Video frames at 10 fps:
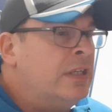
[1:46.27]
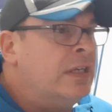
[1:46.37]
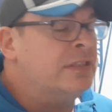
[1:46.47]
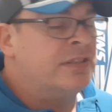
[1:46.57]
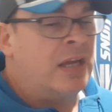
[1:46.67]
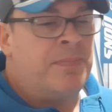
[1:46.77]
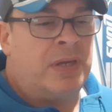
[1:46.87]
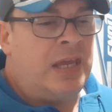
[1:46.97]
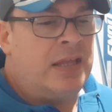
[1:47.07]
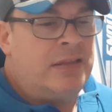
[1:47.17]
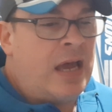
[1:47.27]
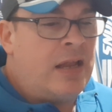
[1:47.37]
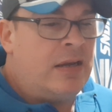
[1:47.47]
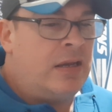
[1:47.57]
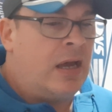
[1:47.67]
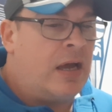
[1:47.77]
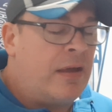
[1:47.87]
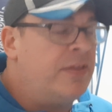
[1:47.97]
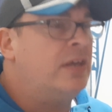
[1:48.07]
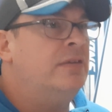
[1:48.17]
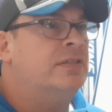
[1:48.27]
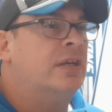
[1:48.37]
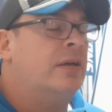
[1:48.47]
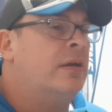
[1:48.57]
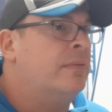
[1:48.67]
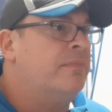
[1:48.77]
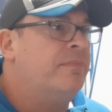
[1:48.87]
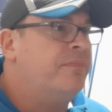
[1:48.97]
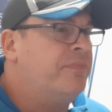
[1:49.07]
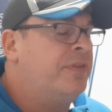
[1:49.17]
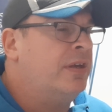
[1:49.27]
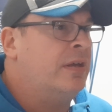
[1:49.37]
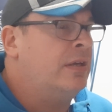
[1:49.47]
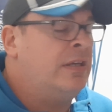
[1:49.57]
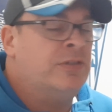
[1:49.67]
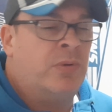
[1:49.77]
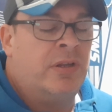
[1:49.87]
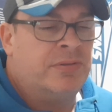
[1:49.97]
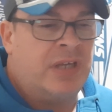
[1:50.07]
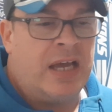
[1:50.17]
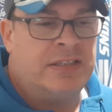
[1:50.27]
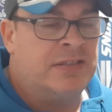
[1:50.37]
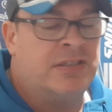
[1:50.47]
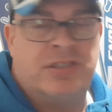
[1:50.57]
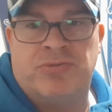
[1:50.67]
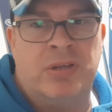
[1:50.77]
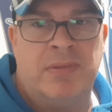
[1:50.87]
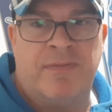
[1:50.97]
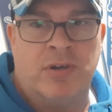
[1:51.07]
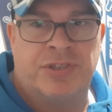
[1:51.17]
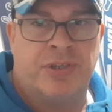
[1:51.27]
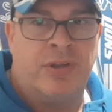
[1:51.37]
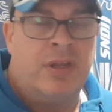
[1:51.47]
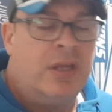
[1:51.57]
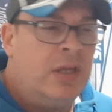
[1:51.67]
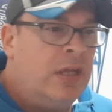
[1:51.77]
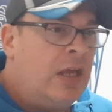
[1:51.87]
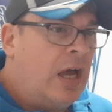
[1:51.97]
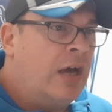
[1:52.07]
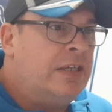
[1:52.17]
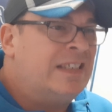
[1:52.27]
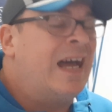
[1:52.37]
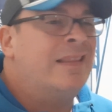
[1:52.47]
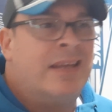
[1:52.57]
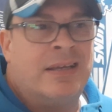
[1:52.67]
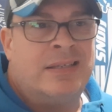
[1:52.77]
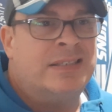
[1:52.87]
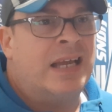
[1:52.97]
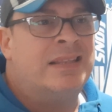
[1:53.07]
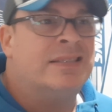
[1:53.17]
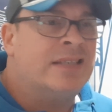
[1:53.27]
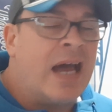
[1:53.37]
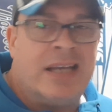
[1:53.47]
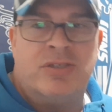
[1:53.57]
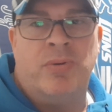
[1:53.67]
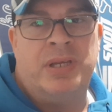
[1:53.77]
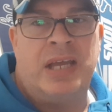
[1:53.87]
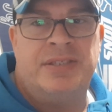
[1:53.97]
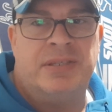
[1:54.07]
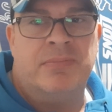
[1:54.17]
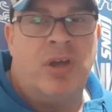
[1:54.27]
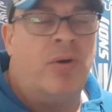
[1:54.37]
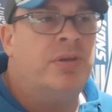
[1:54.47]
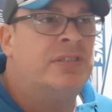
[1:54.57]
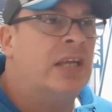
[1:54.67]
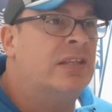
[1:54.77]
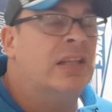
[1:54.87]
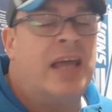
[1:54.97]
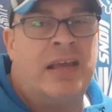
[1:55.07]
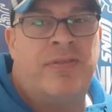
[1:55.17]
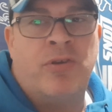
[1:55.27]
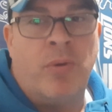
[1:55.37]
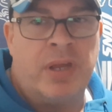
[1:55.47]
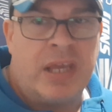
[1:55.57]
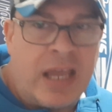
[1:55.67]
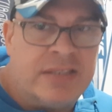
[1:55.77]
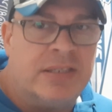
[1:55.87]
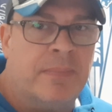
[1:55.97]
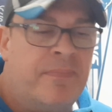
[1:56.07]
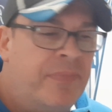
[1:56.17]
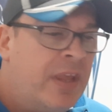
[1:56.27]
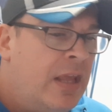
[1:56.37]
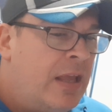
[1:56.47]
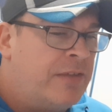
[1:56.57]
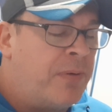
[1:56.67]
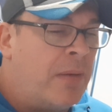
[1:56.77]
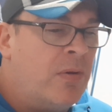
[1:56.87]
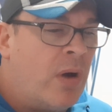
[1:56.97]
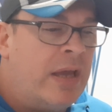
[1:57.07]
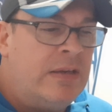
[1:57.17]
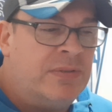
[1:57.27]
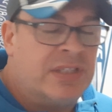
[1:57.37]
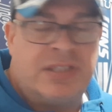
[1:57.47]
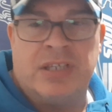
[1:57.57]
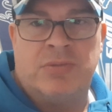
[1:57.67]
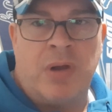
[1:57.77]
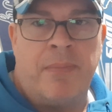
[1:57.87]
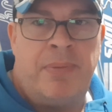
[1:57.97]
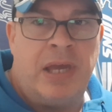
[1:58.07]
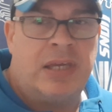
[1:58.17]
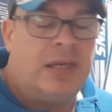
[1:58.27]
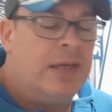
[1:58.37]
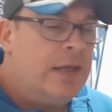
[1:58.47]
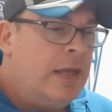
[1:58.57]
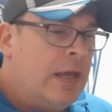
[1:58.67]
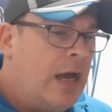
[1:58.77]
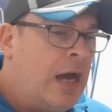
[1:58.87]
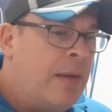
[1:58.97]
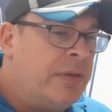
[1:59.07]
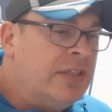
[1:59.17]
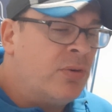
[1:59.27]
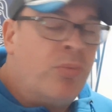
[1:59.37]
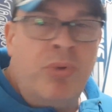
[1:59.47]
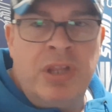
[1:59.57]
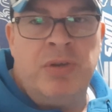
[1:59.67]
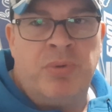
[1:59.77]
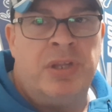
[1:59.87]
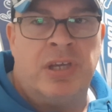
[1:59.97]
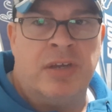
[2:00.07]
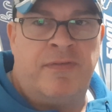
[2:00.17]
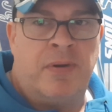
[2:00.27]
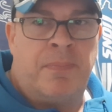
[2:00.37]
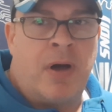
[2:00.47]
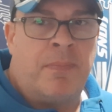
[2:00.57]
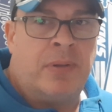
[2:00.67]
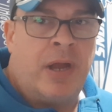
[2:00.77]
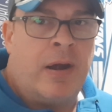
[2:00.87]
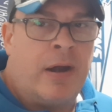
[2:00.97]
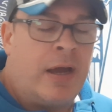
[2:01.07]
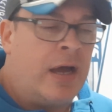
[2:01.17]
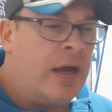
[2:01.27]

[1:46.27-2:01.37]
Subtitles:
He's the type of kid that I think he's one of those guys that's extremely versatile. He's got the size going against him, though. He's got the length going against him. It's probably why he was a 6th-round pick. But he's a really, really good football player.